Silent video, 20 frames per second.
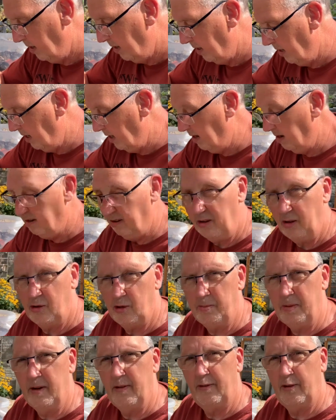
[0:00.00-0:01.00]
and I used
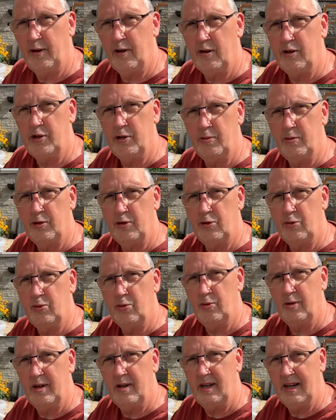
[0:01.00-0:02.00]
to be a furniture
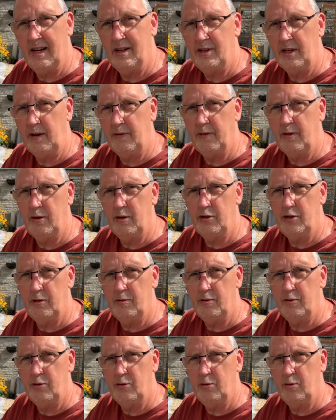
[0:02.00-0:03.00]
restorer, antique furniture
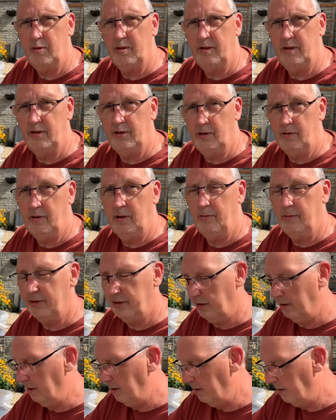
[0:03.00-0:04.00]
restorer, until I
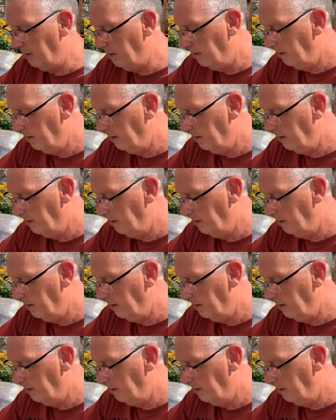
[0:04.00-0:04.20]
retired.